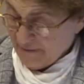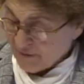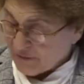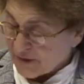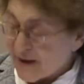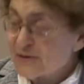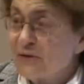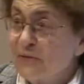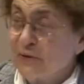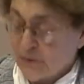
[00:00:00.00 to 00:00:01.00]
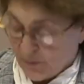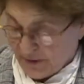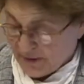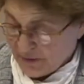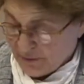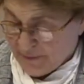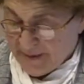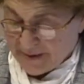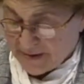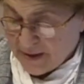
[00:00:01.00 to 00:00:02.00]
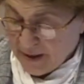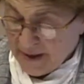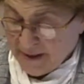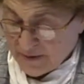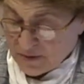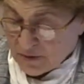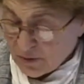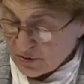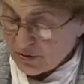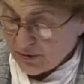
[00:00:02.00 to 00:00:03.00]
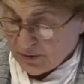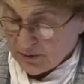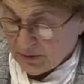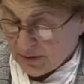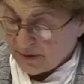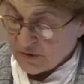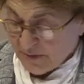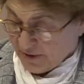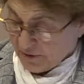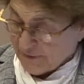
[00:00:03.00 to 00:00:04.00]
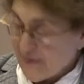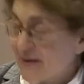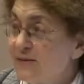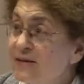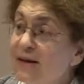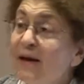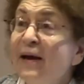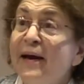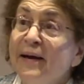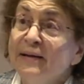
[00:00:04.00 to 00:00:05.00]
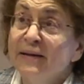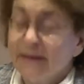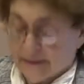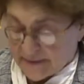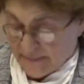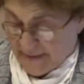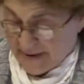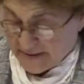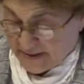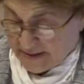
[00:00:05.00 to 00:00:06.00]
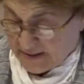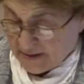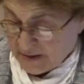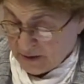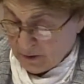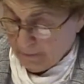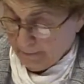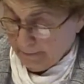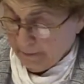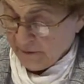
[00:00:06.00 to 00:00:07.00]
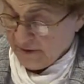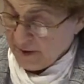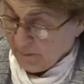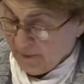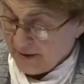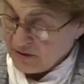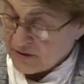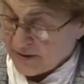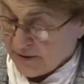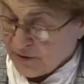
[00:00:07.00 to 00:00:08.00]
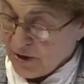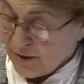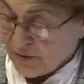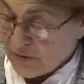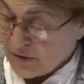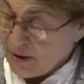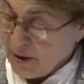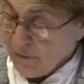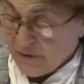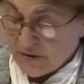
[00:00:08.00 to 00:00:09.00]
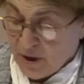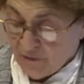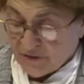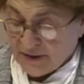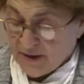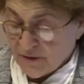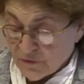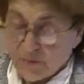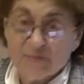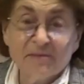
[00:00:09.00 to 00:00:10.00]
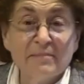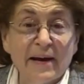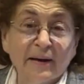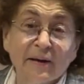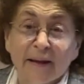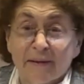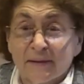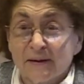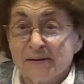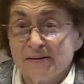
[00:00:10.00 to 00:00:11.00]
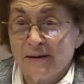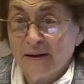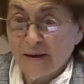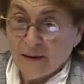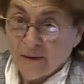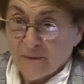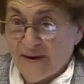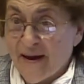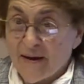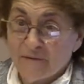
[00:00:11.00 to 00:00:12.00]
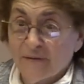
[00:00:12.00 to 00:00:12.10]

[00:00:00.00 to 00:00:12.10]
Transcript: a philosopher who brings her immense her immense analytic capacities to help patients and their doctors resolve conundrums in medical ethics. We have